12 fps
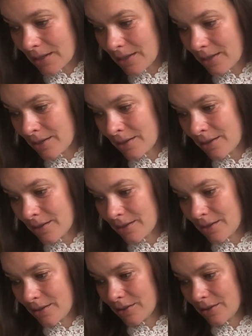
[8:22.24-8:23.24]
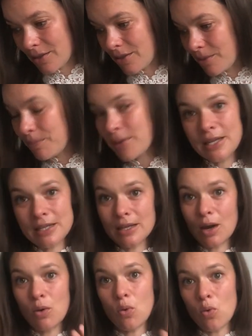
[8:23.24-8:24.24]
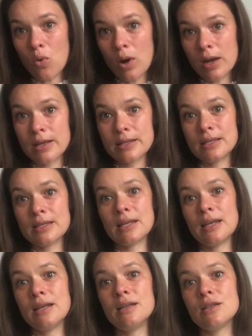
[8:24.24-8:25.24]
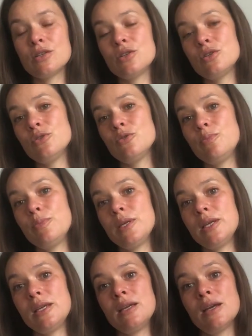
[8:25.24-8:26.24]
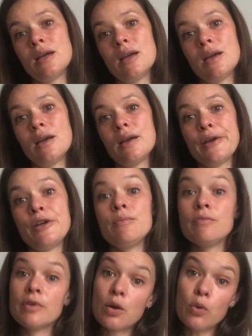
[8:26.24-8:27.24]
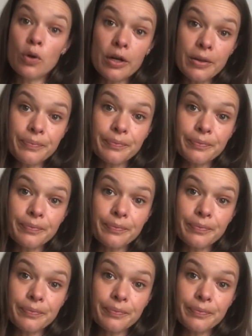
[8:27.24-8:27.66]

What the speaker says: The piece Aurora is intended to be recorded